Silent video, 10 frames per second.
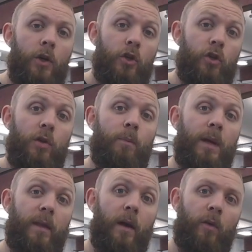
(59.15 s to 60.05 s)
should
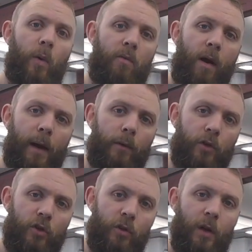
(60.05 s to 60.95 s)
be the other way round
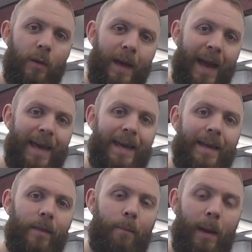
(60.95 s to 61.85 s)
and should locate
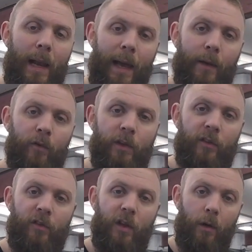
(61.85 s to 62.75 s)
in the bell housing
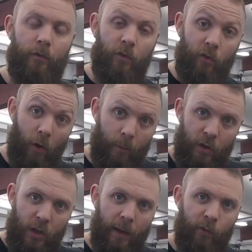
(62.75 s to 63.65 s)
itself to stop the
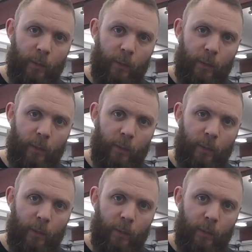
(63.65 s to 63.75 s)
shaft